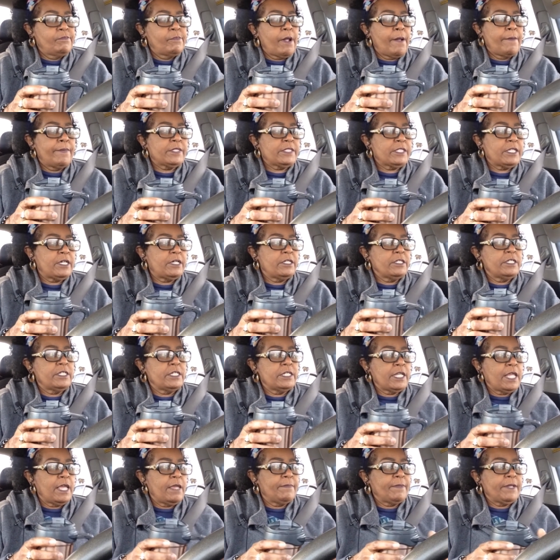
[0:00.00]
I'm going to tell you the
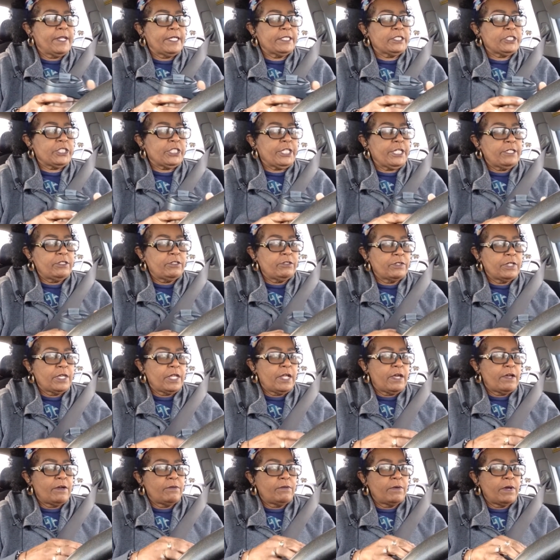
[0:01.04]
name of that channel that
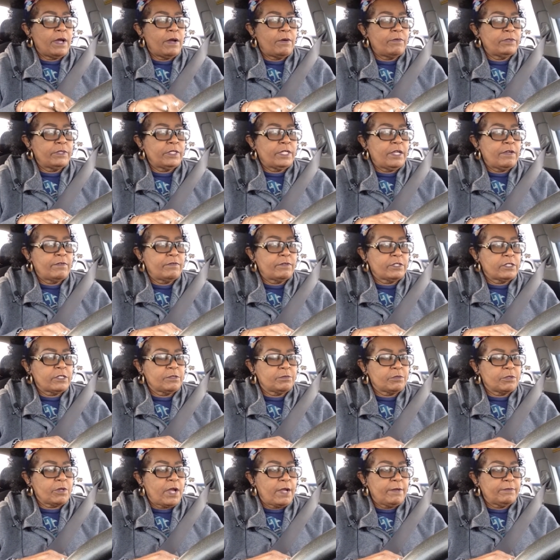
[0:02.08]
I, I would never
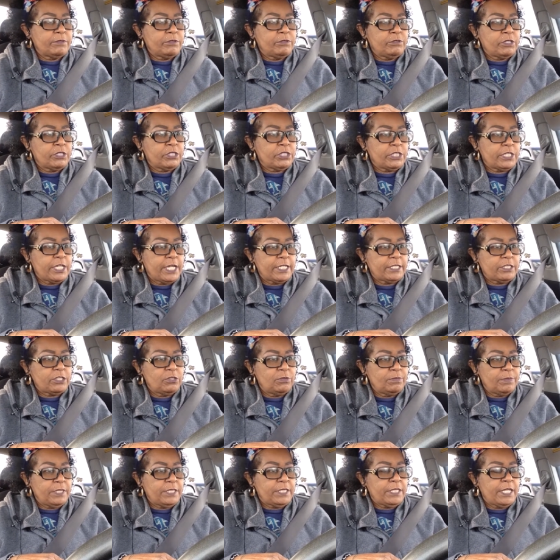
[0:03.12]
subscribe to because she got too
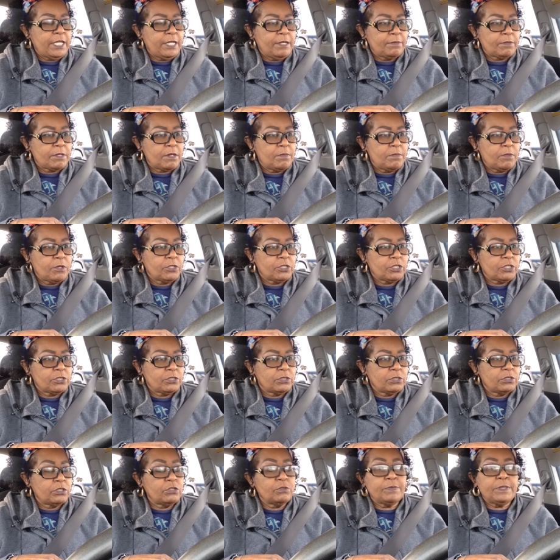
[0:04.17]
many damn commercials,
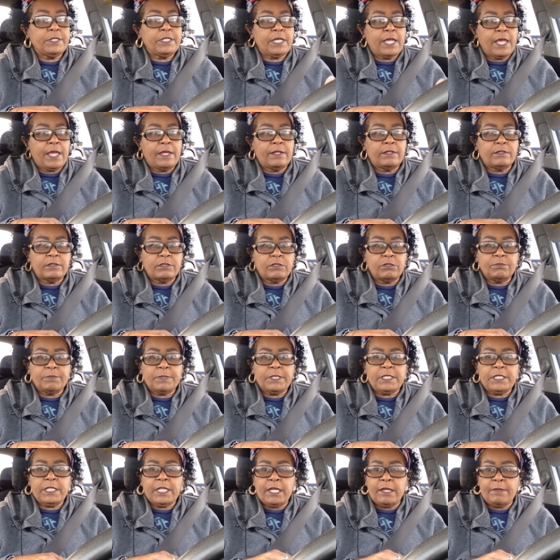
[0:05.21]
too many, too
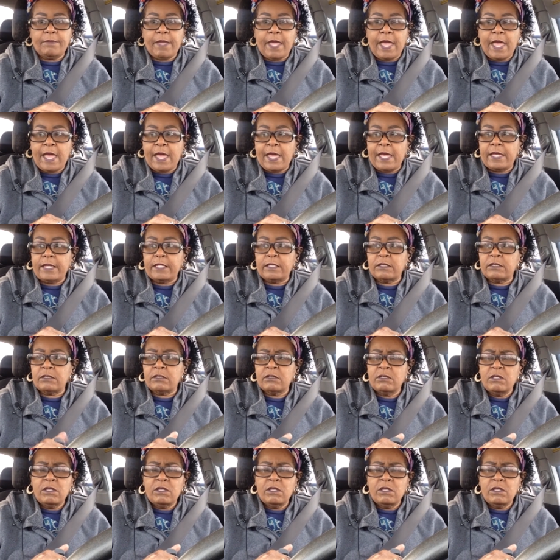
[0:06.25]
many damn ads.